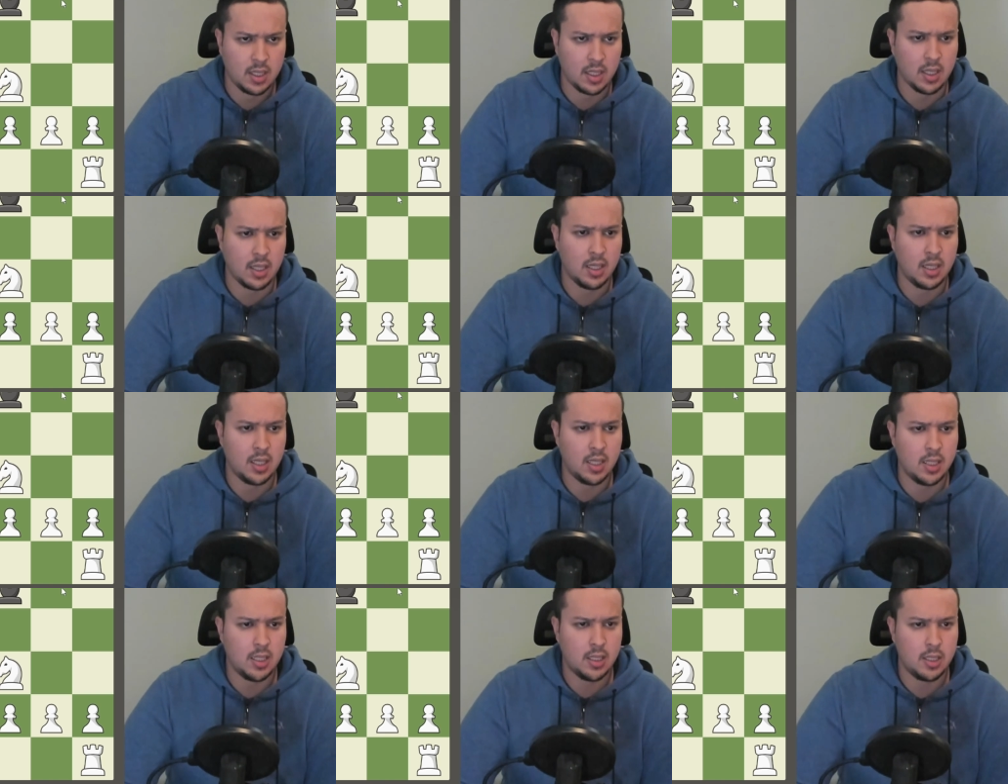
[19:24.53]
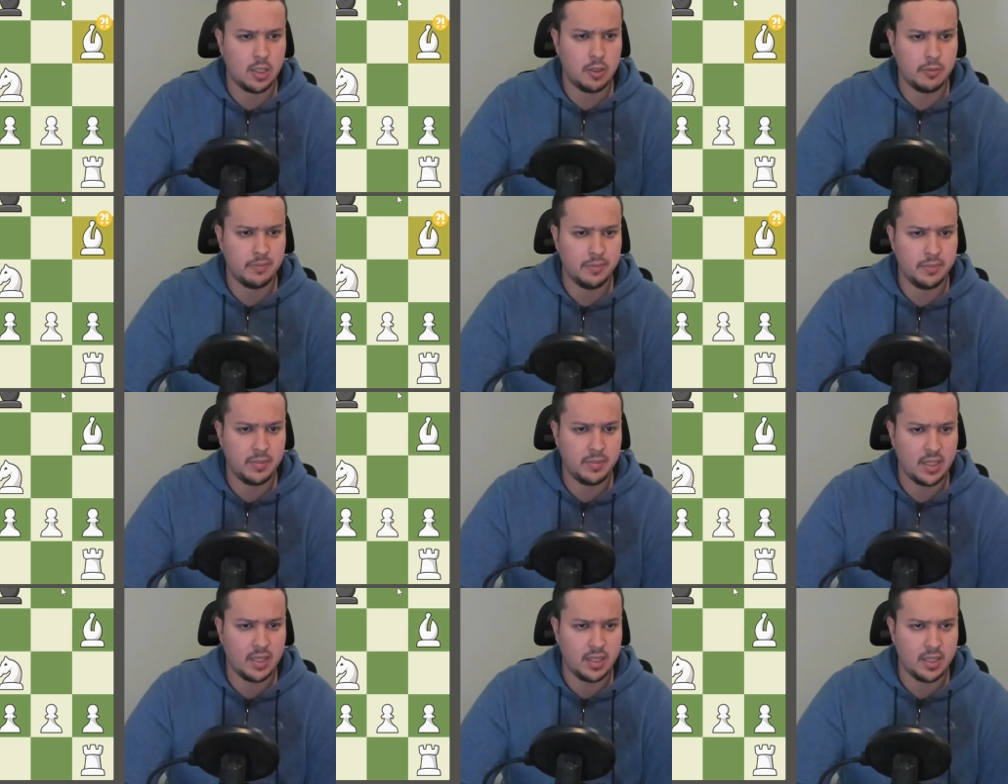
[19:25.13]

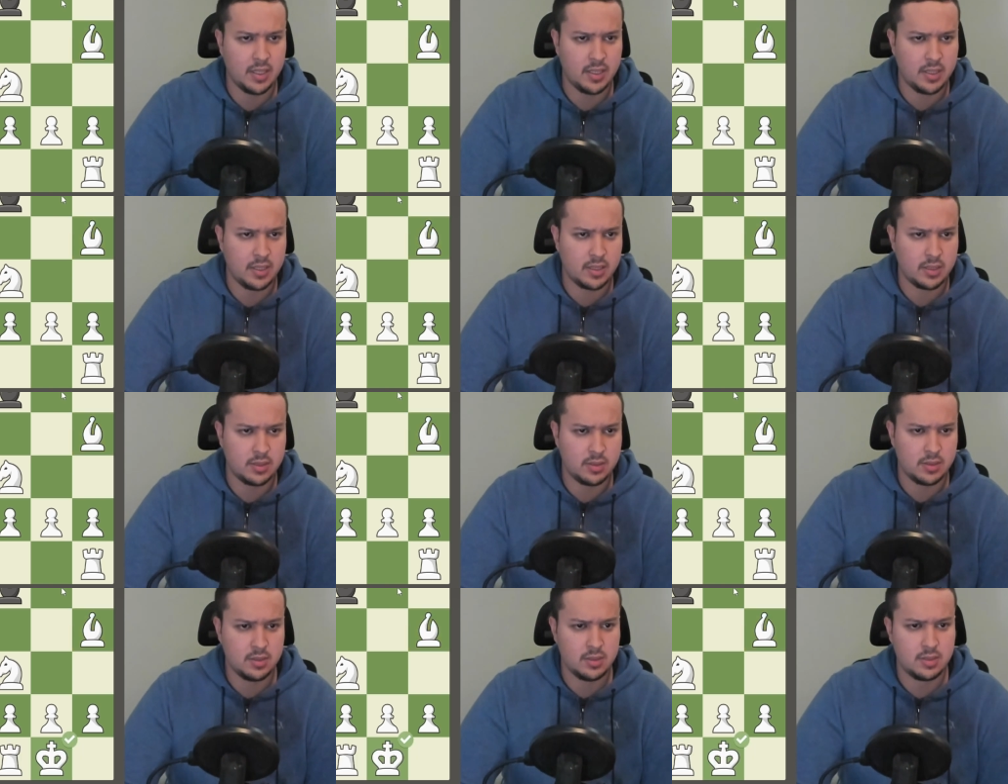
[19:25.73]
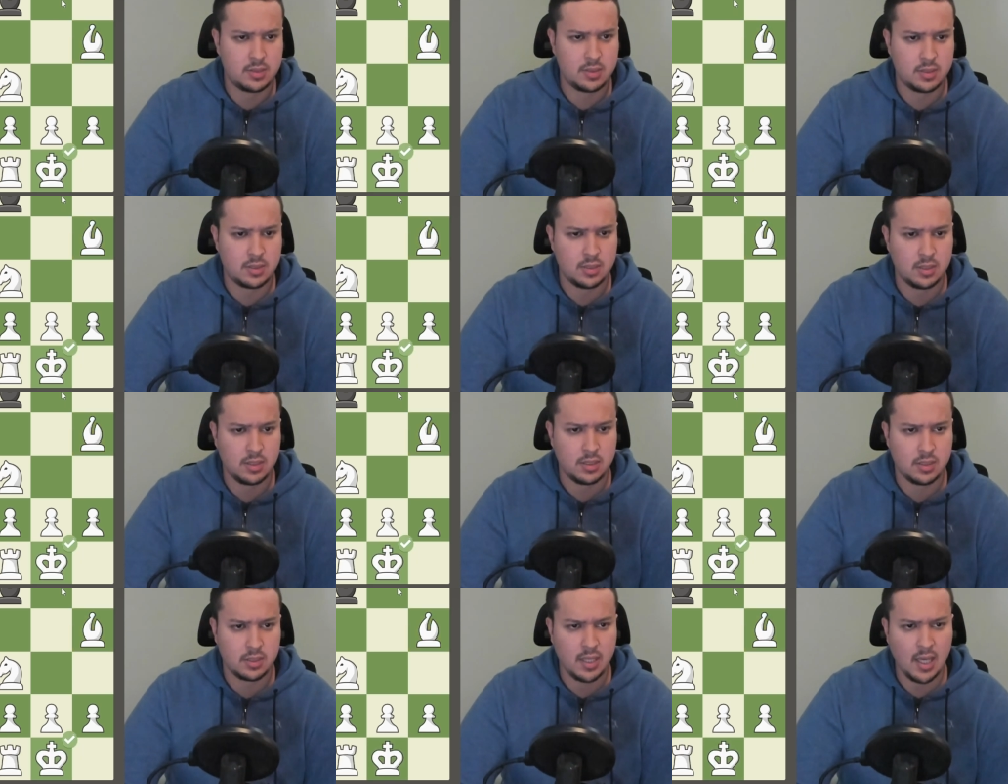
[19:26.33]
And
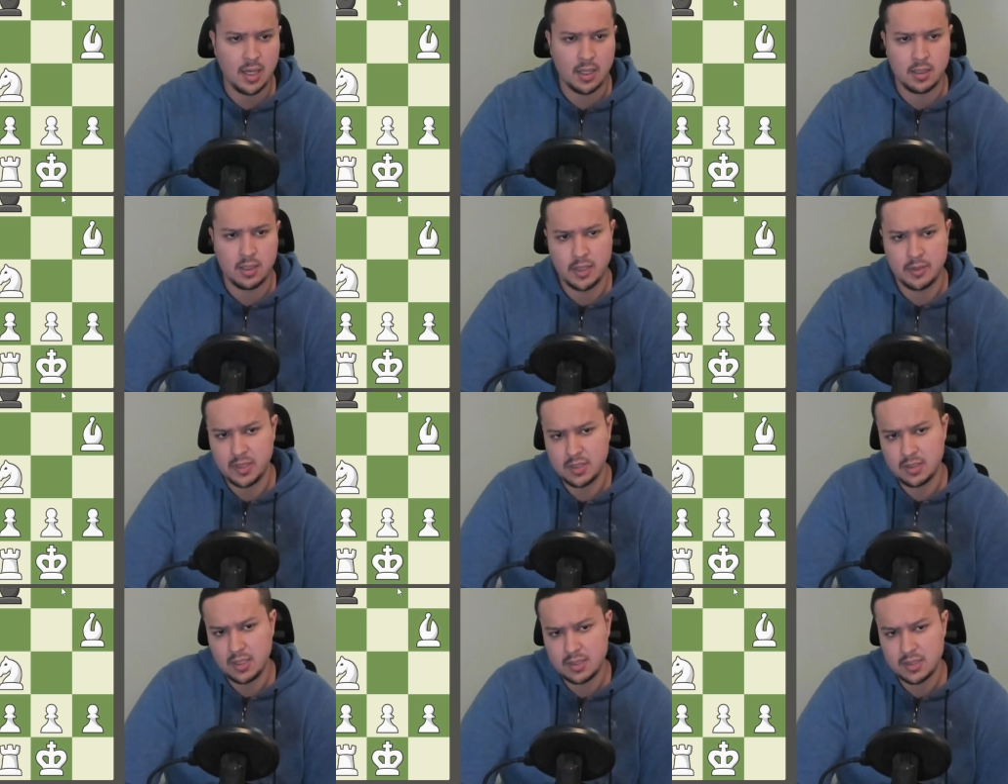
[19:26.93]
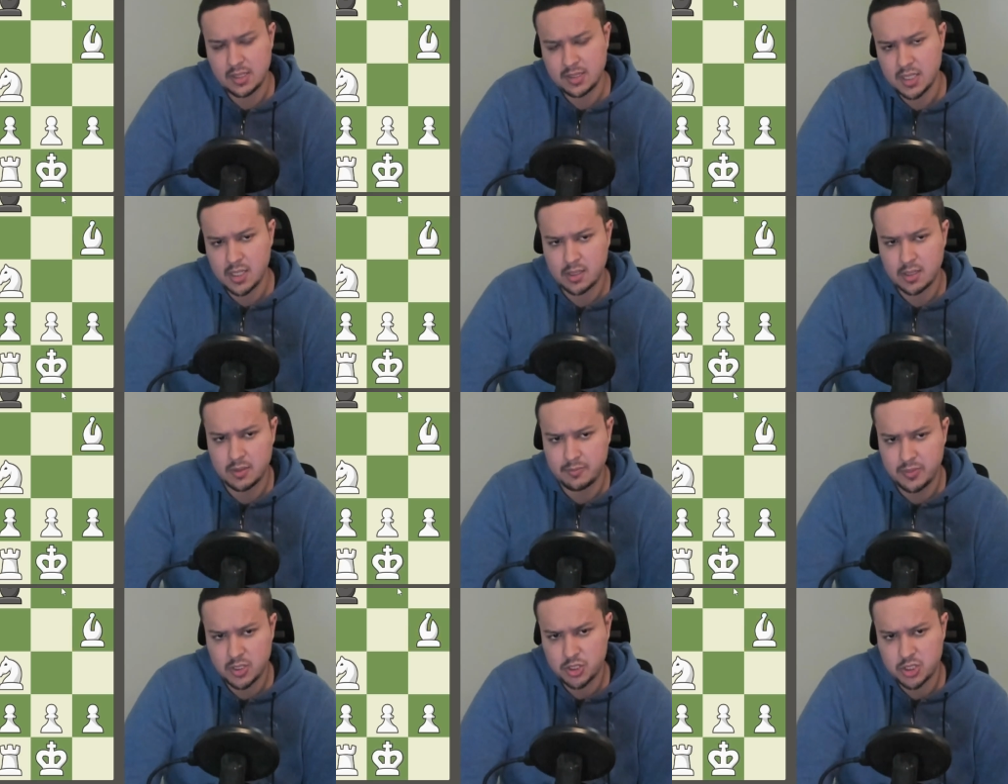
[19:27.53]
yeah, I mean, they take
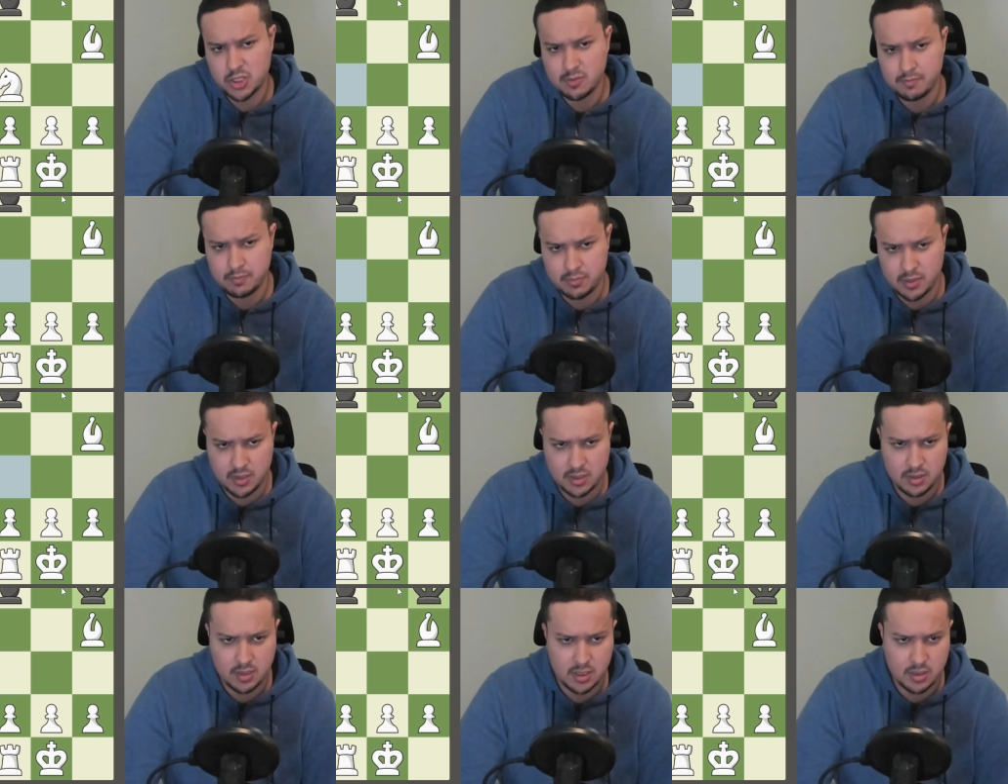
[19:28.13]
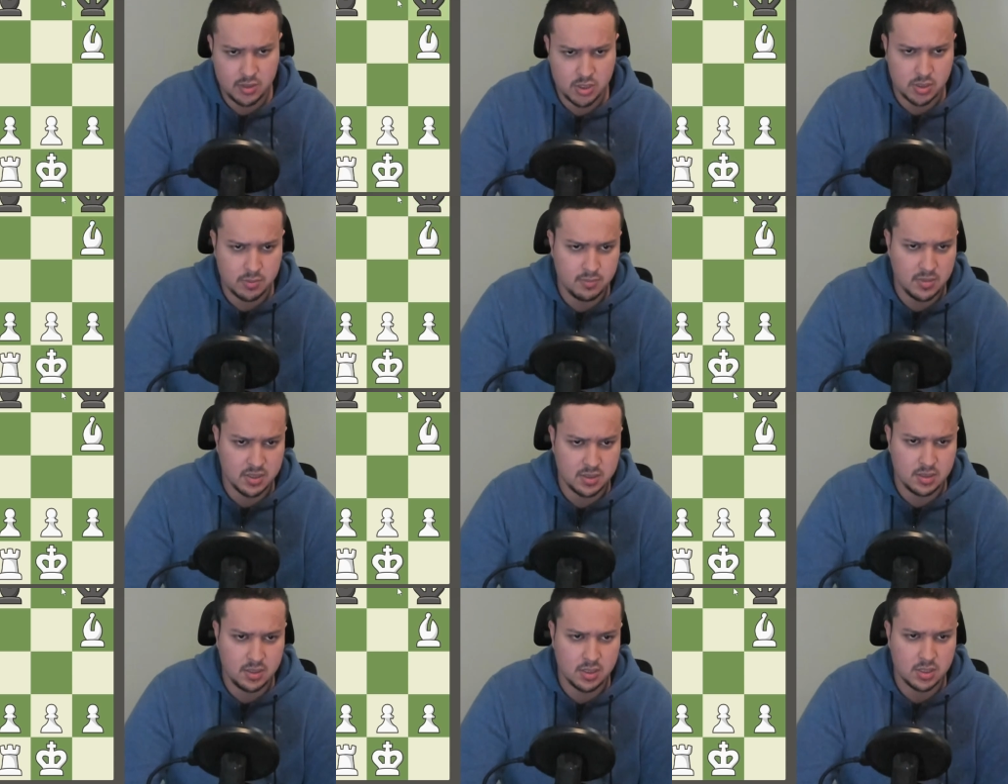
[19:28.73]
the bishop and they just
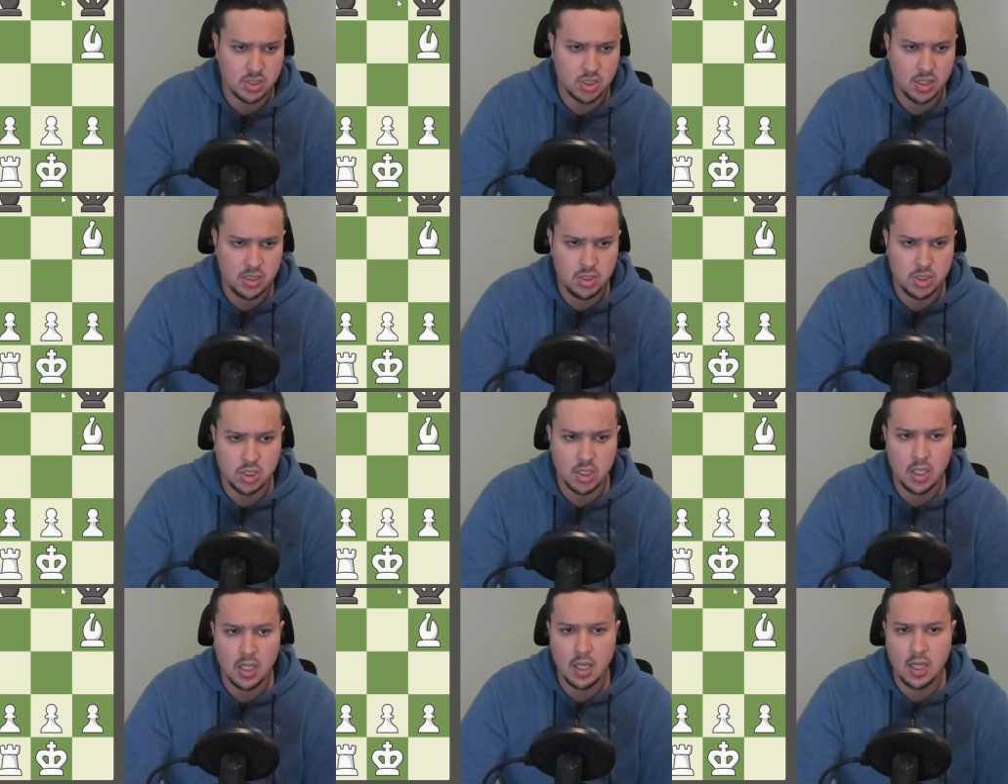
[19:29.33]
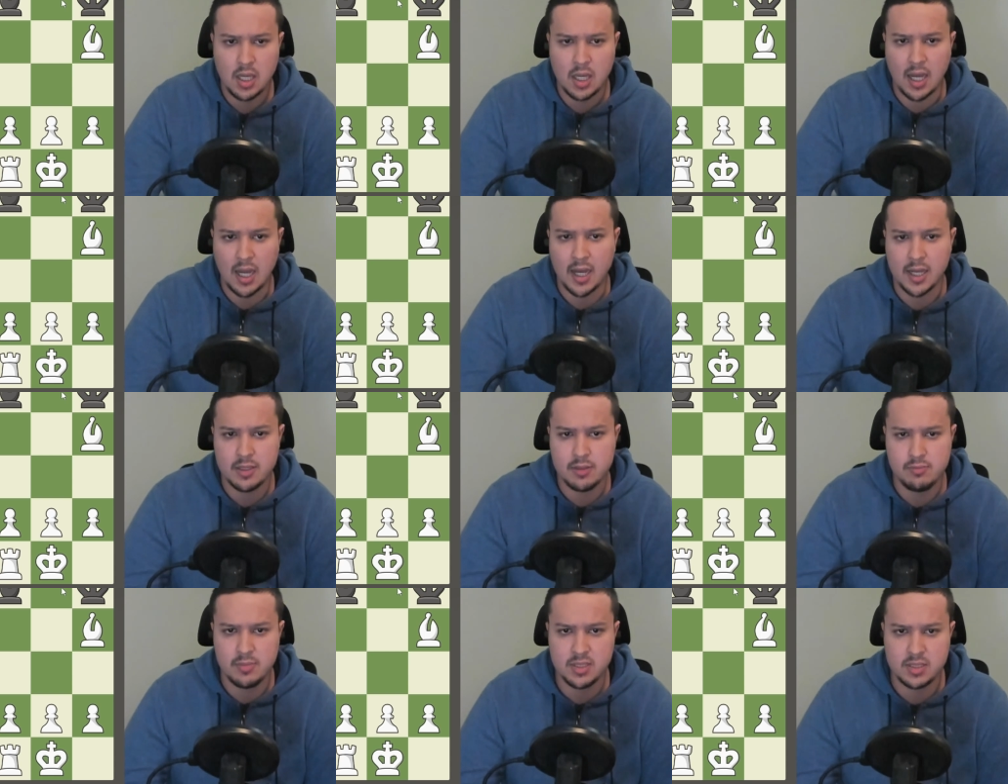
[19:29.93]
missed the exchange.
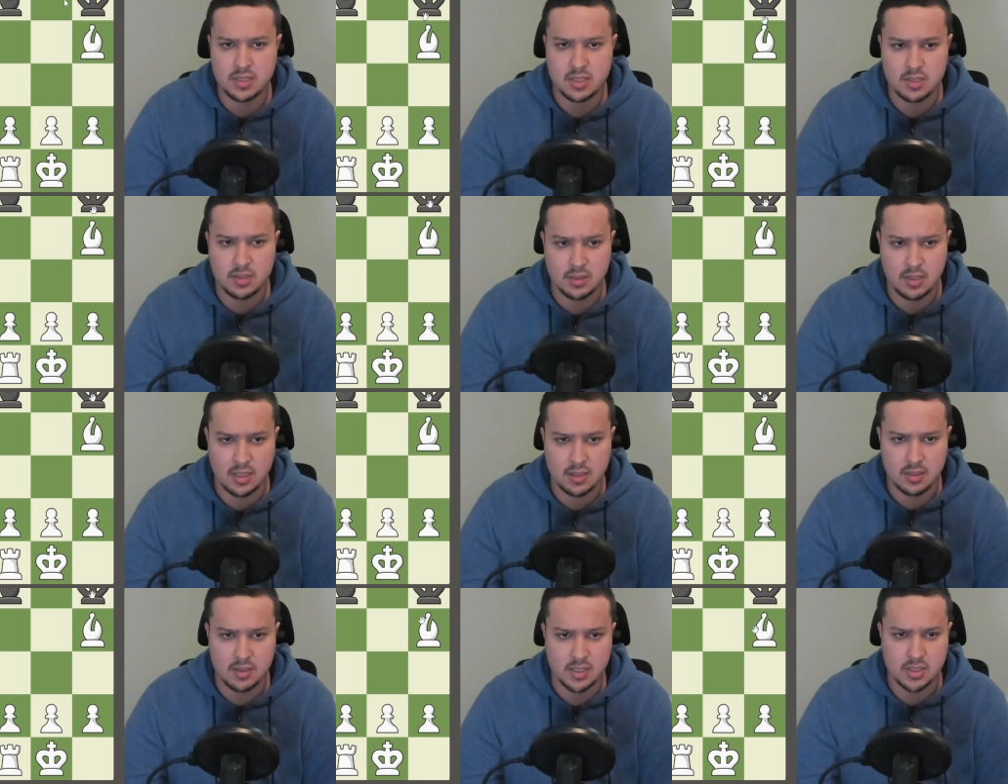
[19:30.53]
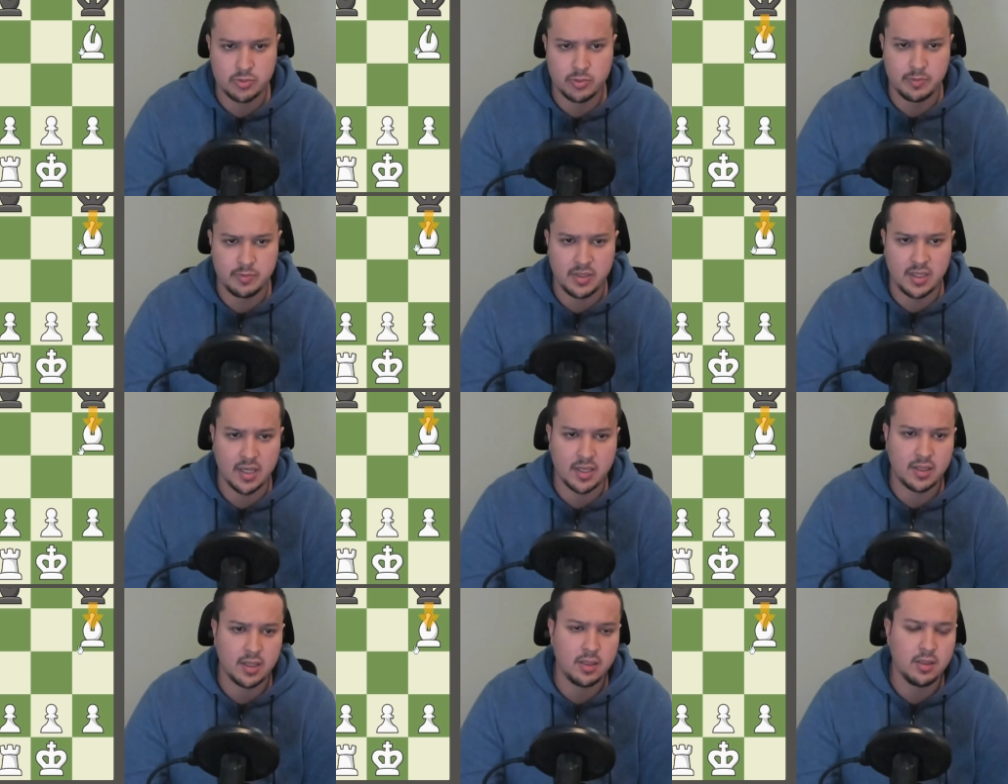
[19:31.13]
I missed that this would be
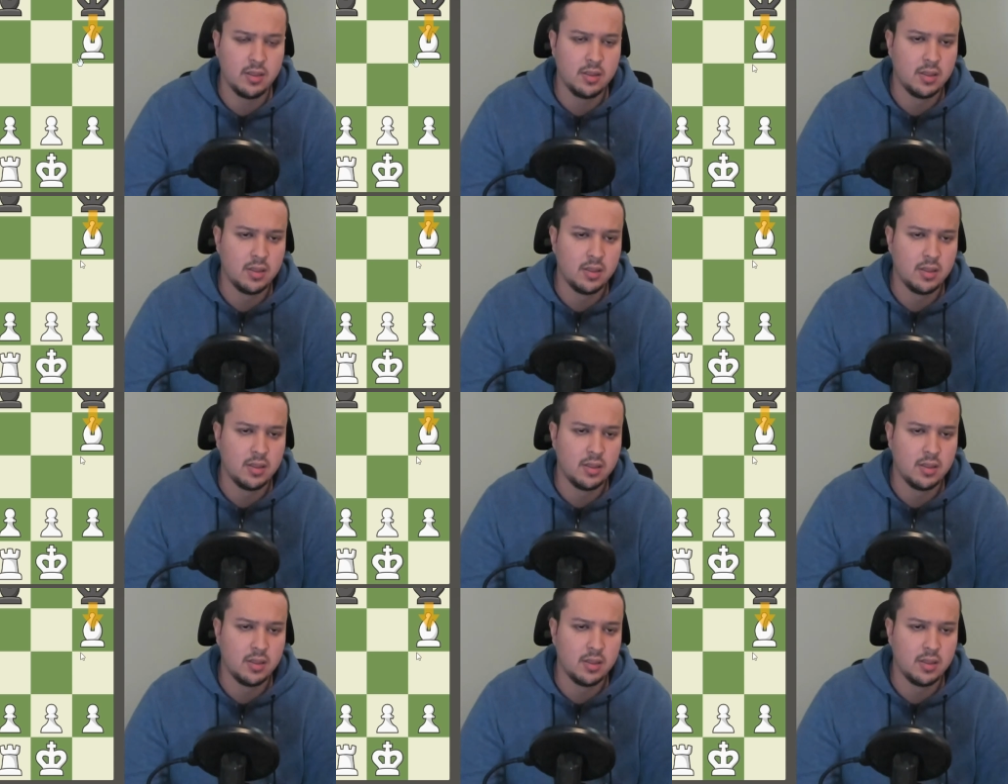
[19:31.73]
hanging.